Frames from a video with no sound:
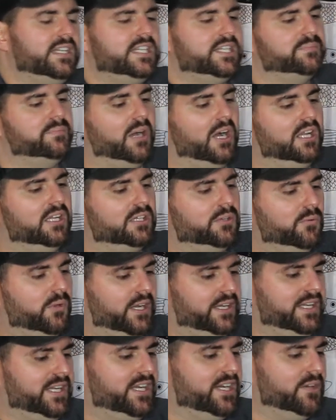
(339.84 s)
a smaller
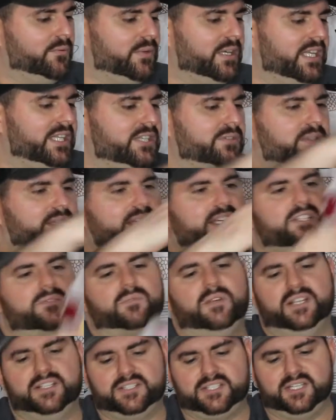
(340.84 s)
one here. And what I do with this
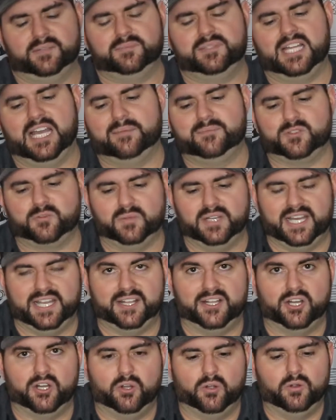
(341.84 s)
one is sometimes when I
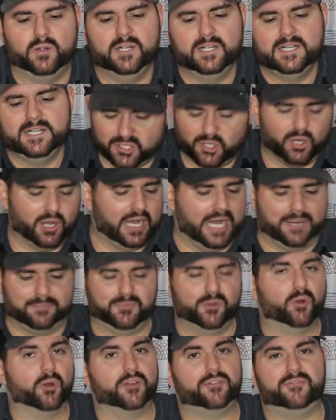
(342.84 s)
go, up
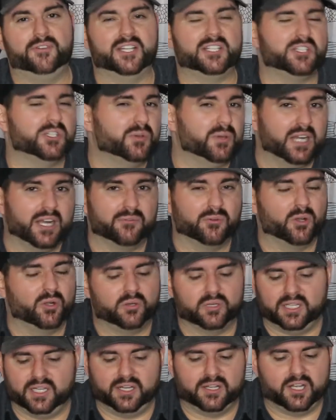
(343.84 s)
north fishing or whatever, I'll
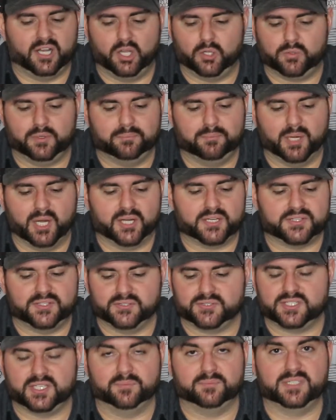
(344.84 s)
go to Algonquin Park.
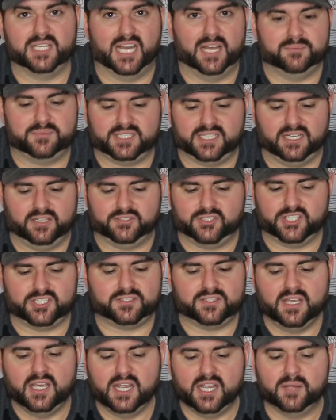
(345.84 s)
There's sometimes that I'll
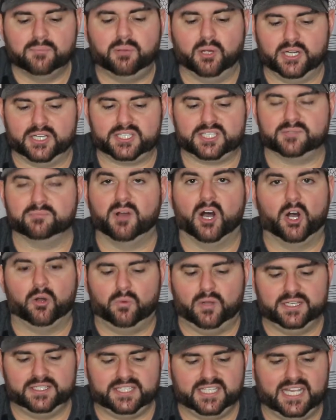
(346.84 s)
just put a small
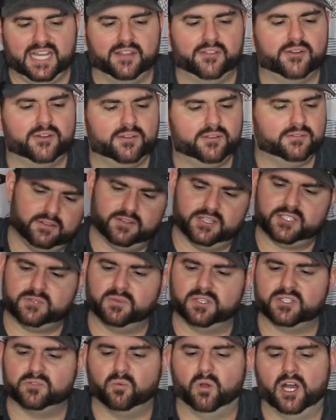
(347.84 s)
one together. This
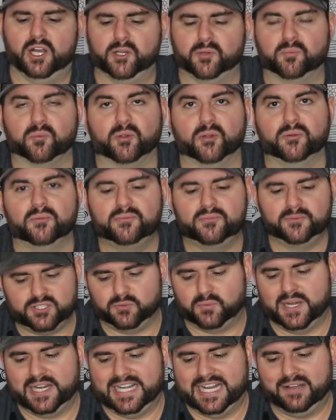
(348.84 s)
one's waterproof. So
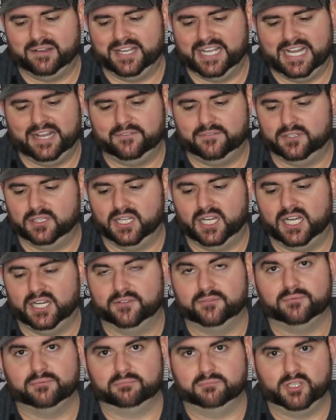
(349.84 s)
right now I have a lot
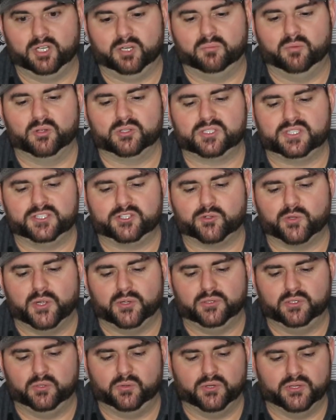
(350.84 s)
of, mostly
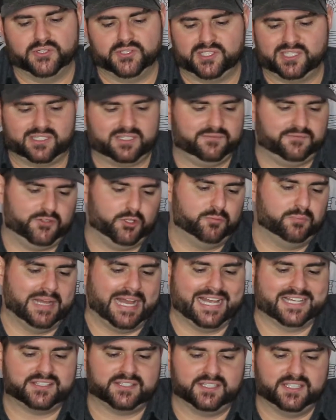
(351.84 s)
trout lures, a few
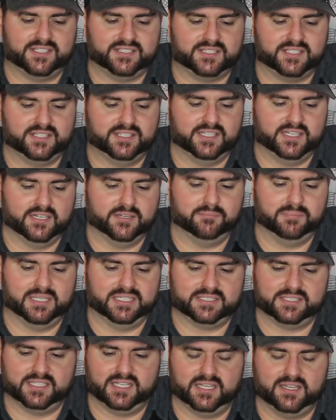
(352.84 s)
bass things in there, but